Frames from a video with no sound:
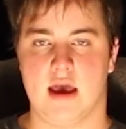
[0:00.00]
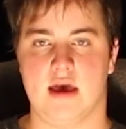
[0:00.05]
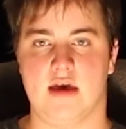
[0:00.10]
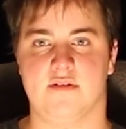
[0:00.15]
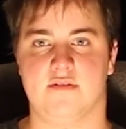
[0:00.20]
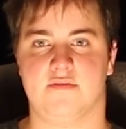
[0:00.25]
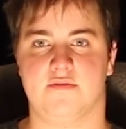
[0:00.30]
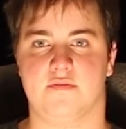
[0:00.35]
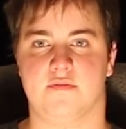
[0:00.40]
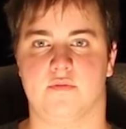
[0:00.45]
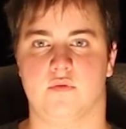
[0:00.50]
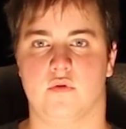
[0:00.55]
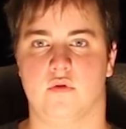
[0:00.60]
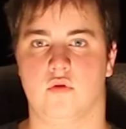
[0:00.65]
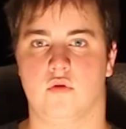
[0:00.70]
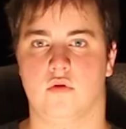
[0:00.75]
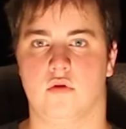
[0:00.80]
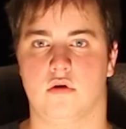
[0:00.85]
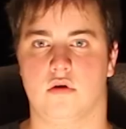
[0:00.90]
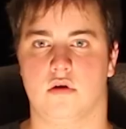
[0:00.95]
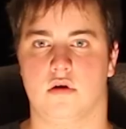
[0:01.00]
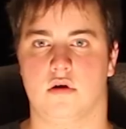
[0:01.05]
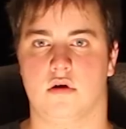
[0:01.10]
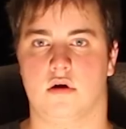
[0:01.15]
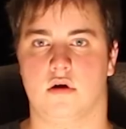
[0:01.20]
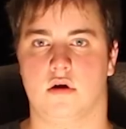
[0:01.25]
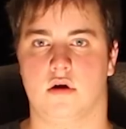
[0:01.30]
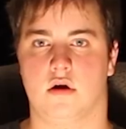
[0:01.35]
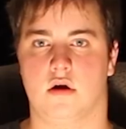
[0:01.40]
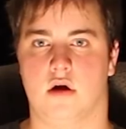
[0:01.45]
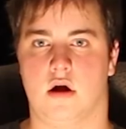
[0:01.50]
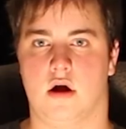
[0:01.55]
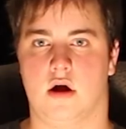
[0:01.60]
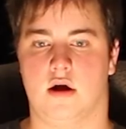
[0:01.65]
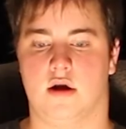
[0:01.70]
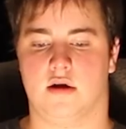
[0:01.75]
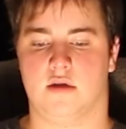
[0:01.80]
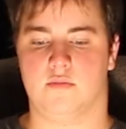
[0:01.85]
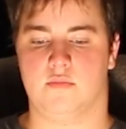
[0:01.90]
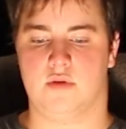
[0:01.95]
If your
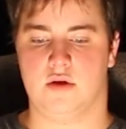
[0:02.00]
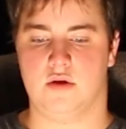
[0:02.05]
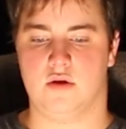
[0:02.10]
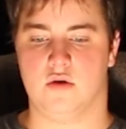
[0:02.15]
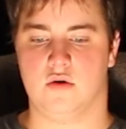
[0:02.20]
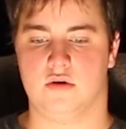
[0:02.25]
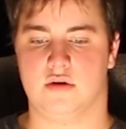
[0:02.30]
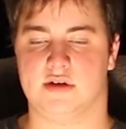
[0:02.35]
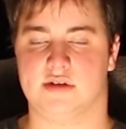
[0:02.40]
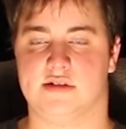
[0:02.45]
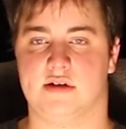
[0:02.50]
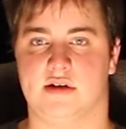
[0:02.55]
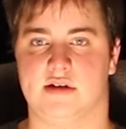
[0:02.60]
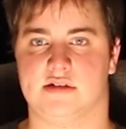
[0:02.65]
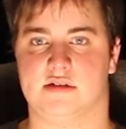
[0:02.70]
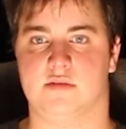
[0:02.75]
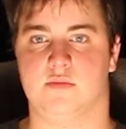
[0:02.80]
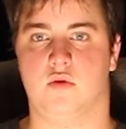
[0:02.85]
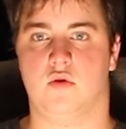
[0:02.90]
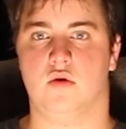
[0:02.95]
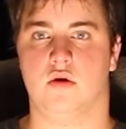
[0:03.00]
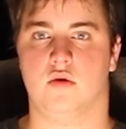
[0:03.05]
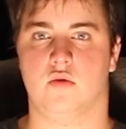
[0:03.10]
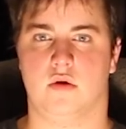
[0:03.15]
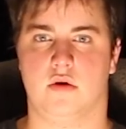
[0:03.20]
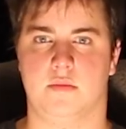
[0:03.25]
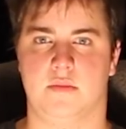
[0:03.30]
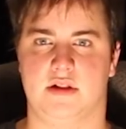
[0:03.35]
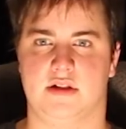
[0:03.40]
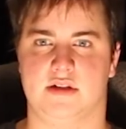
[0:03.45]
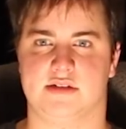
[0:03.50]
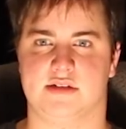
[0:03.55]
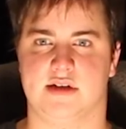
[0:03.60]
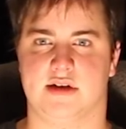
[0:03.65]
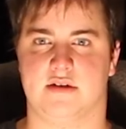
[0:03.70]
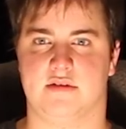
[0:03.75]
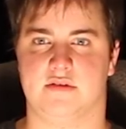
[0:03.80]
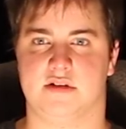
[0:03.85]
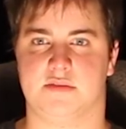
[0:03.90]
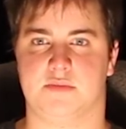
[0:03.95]
computer does not support 1
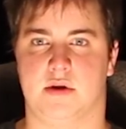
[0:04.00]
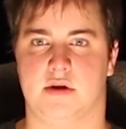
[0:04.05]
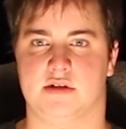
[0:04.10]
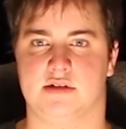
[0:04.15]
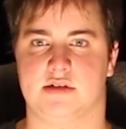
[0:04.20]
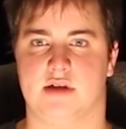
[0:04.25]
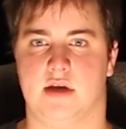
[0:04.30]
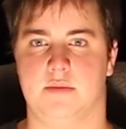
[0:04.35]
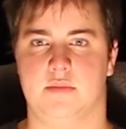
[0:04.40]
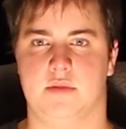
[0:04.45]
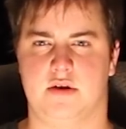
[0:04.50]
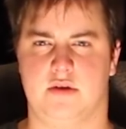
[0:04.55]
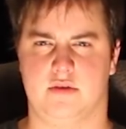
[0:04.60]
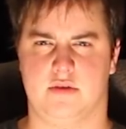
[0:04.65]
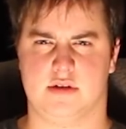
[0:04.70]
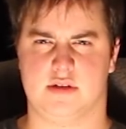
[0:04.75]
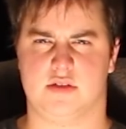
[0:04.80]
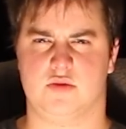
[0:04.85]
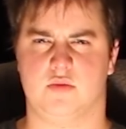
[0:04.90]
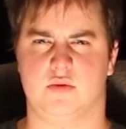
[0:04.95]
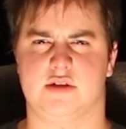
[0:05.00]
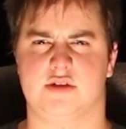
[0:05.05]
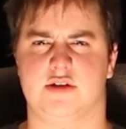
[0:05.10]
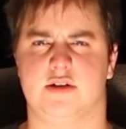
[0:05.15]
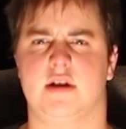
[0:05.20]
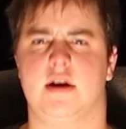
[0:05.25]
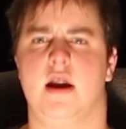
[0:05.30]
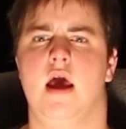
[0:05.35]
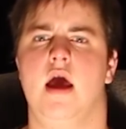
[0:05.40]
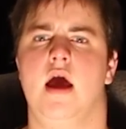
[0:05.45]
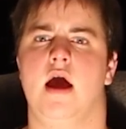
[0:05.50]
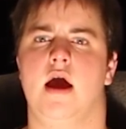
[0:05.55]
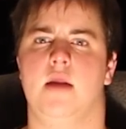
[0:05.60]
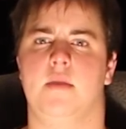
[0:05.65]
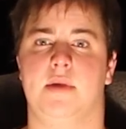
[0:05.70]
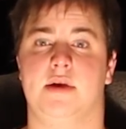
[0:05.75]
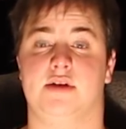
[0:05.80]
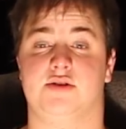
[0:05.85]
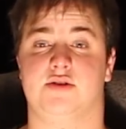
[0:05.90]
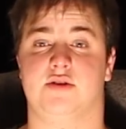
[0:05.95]
millisecond response time, then you can switch it
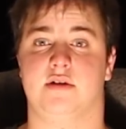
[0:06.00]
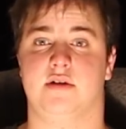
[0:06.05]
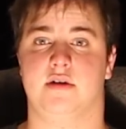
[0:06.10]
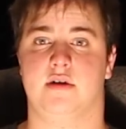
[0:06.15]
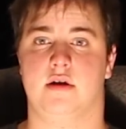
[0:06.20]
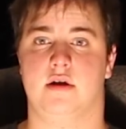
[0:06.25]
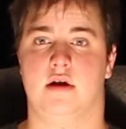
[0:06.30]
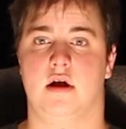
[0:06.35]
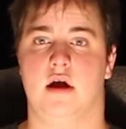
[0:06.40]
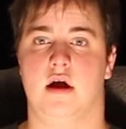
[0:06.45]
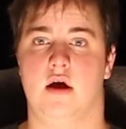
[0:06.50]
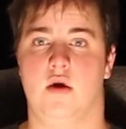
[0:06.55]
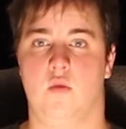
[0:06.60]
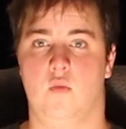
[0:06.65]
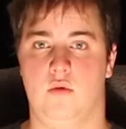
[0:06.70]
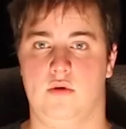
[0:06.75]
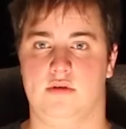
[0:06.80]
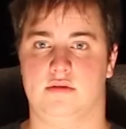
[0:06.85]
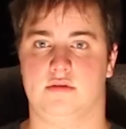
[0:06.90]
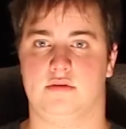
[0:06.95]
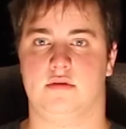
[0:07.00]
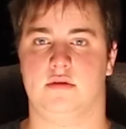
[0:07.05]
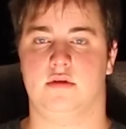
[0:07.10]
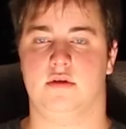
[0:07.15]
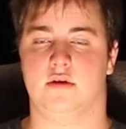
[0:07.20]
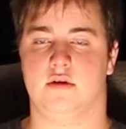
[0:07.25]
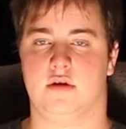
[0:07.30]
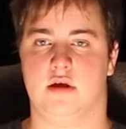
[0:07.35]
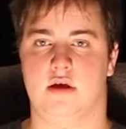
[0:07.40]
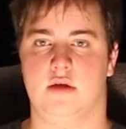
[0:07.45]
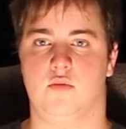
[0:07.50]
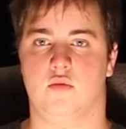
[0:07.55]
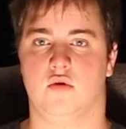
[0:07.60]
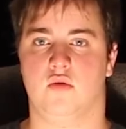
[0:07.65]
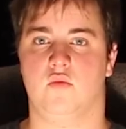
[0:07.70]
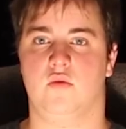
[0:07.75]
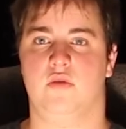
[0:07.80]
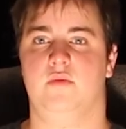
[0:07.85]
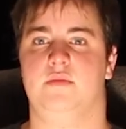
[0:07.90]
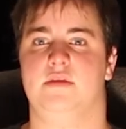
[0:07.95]
and make sure your
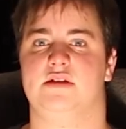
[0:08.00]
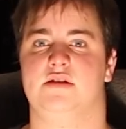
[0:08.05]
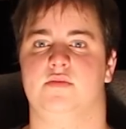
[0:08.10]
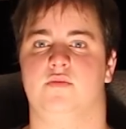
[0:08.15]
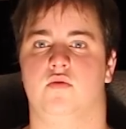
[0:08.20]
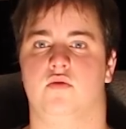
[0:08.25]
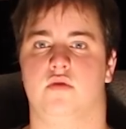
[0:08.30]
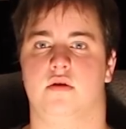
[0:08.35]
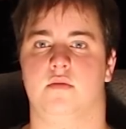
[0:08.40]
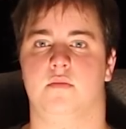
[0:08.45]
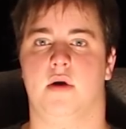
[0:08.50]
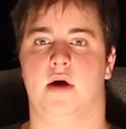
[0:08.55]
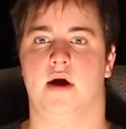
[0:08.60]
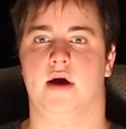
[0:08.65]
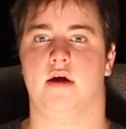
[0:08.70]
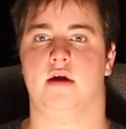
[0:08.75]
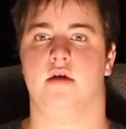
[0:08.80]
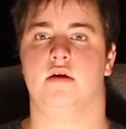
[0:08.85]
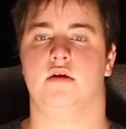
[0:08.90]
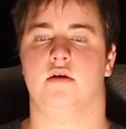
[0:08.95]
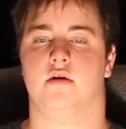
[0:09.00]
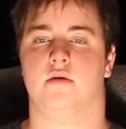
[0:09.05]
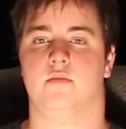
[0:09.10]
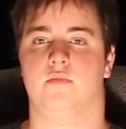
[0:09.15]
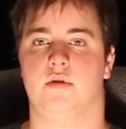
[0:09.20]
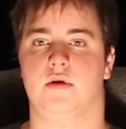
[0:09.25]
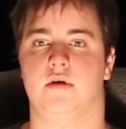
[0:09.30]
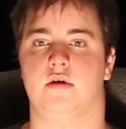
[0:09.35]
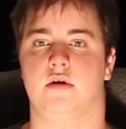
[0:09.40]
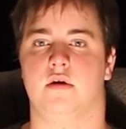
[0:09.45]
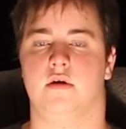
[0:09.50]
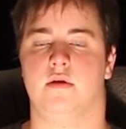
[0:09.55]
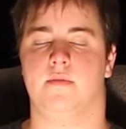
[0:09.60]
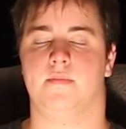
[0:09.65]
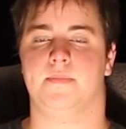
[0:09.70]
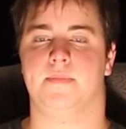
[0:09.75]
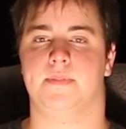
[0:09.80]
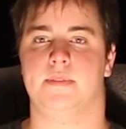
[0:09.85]
keyboard will be supported by your computer.